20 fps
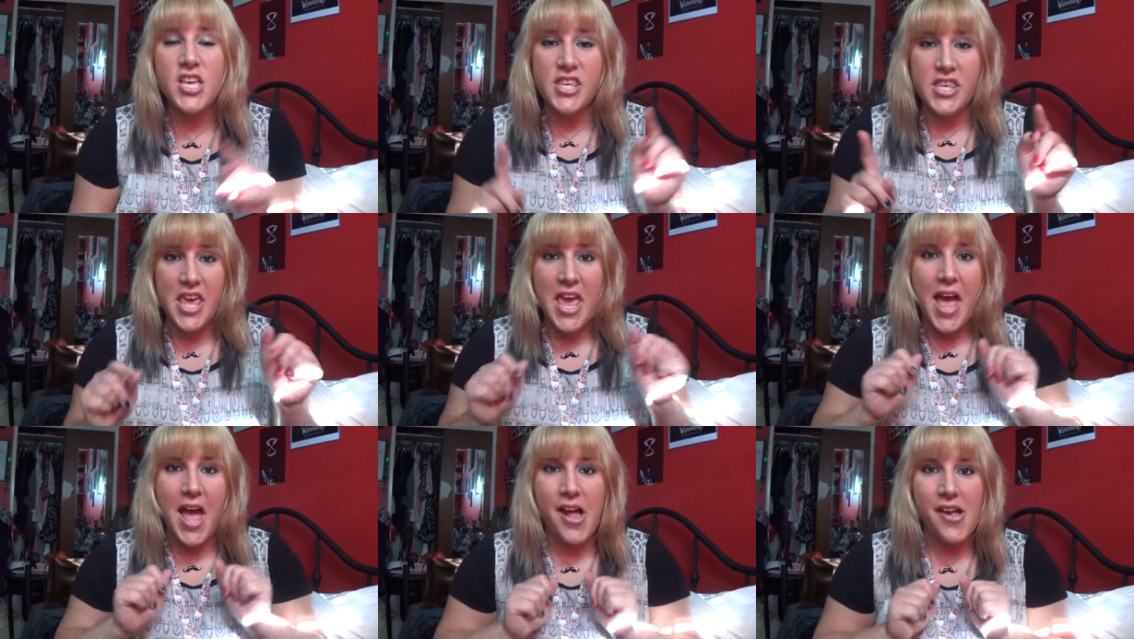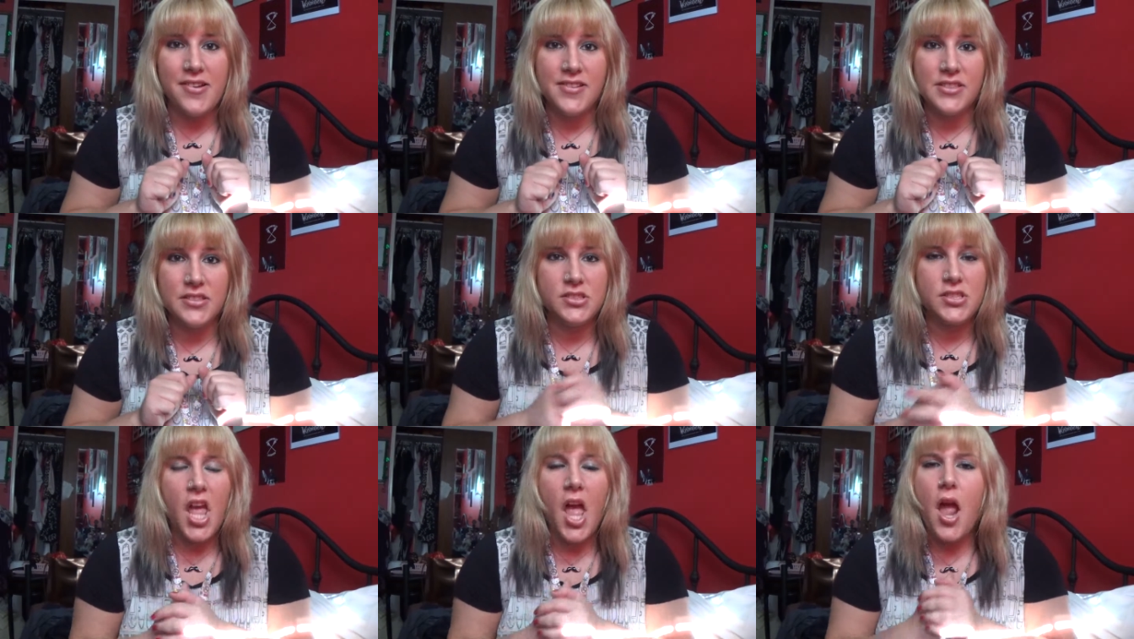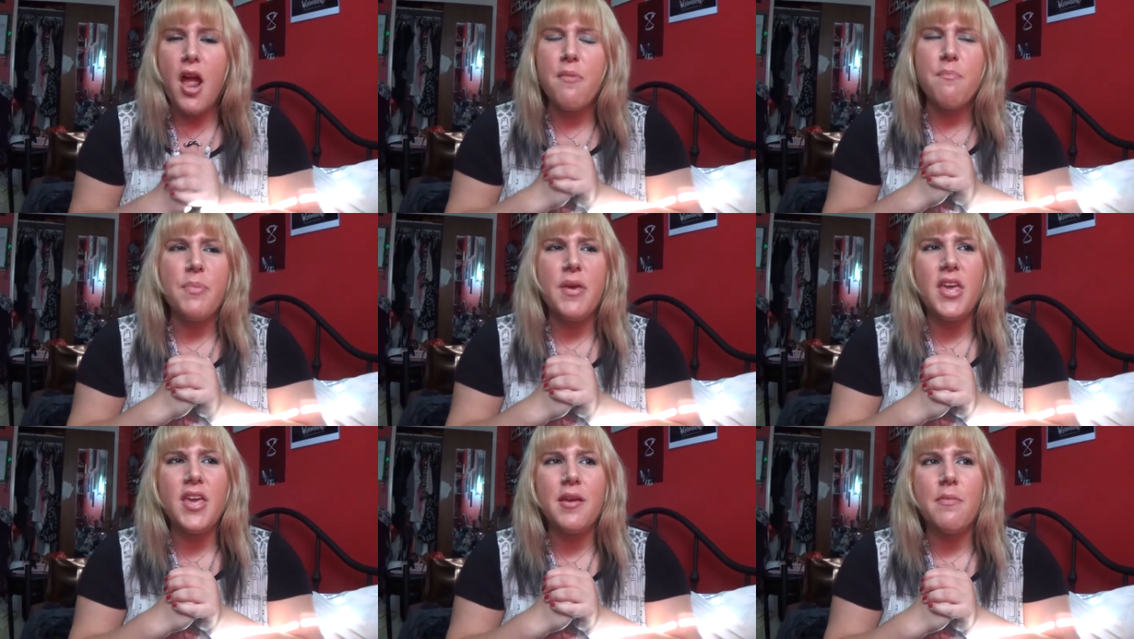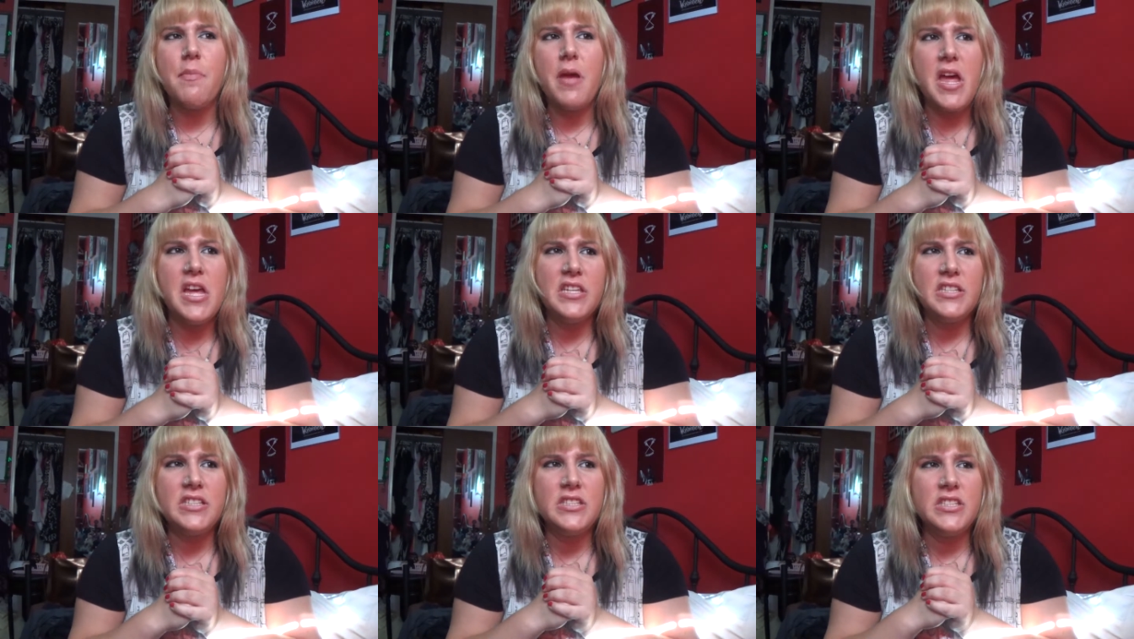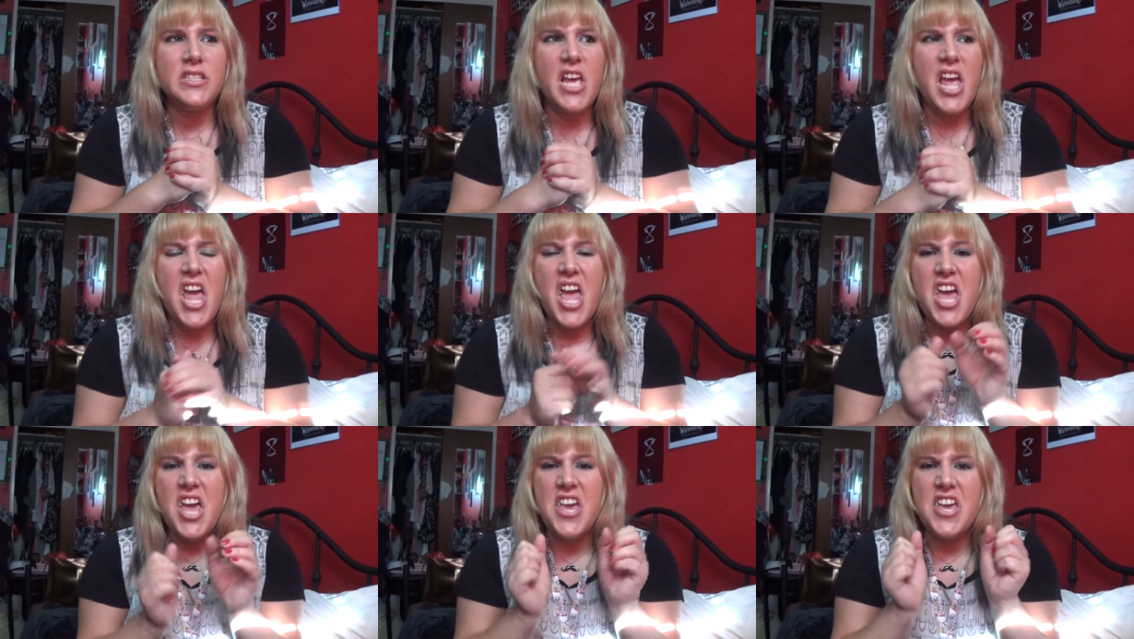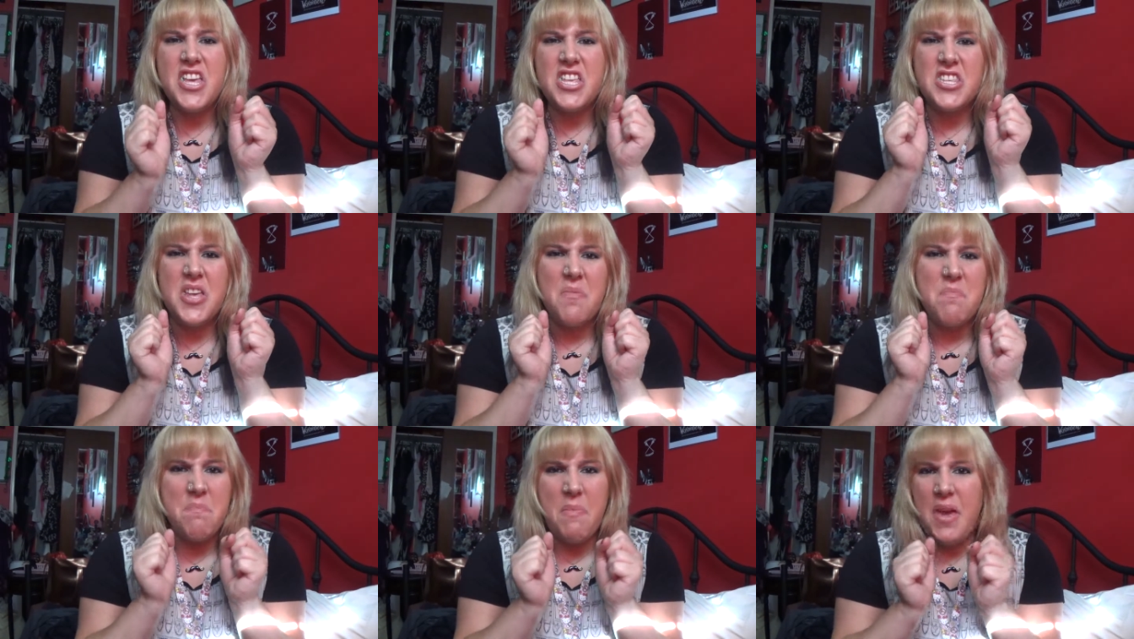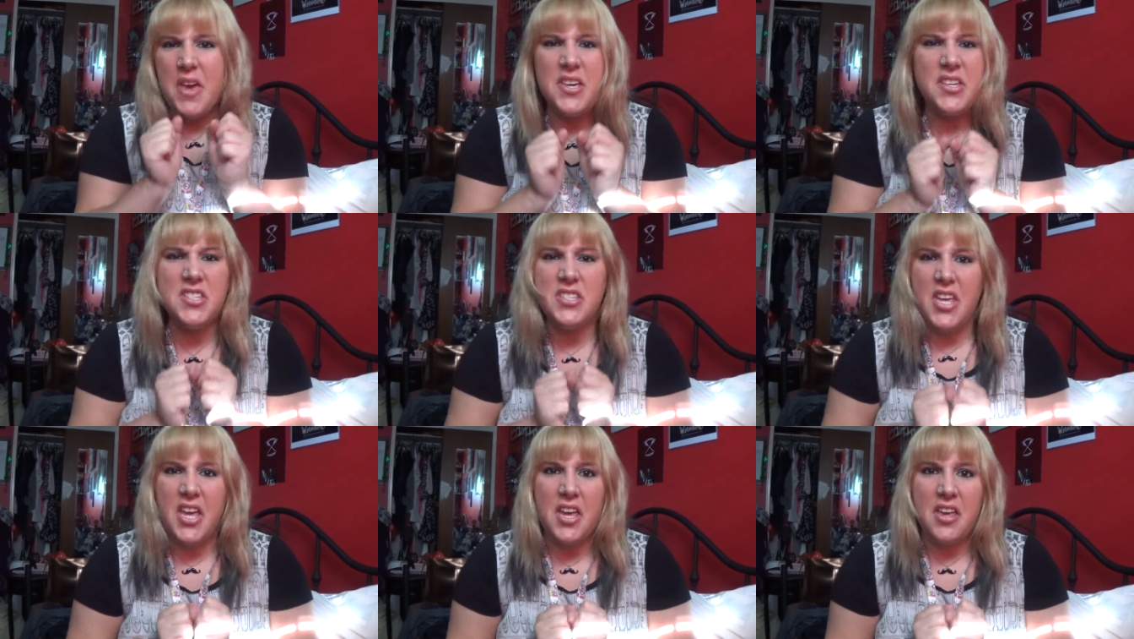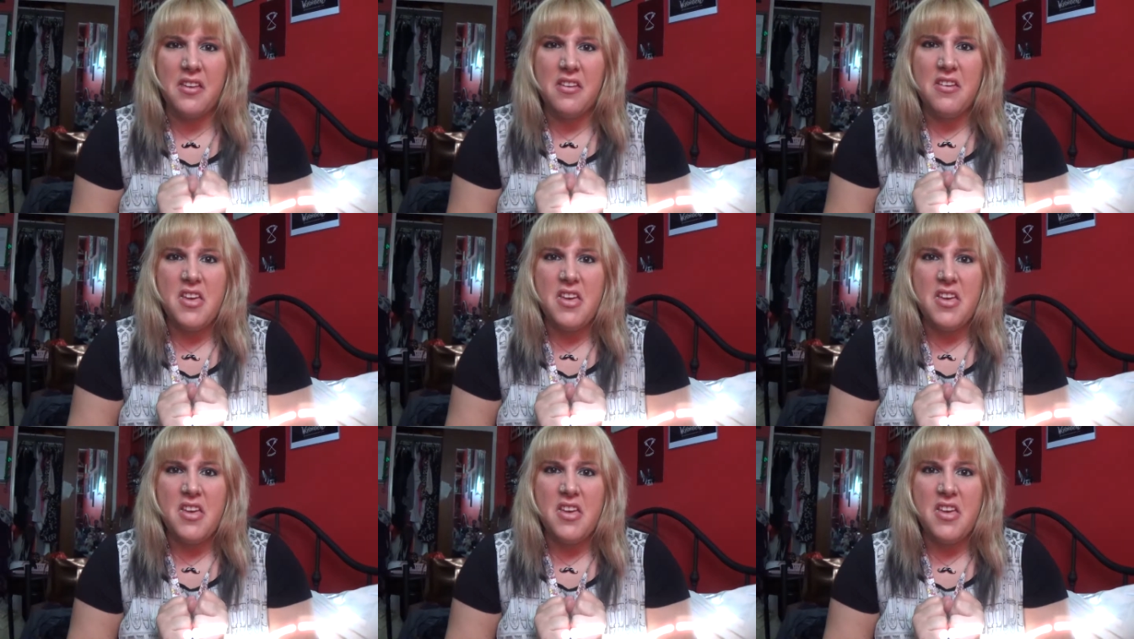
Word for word: Yeah. PMS is amazing.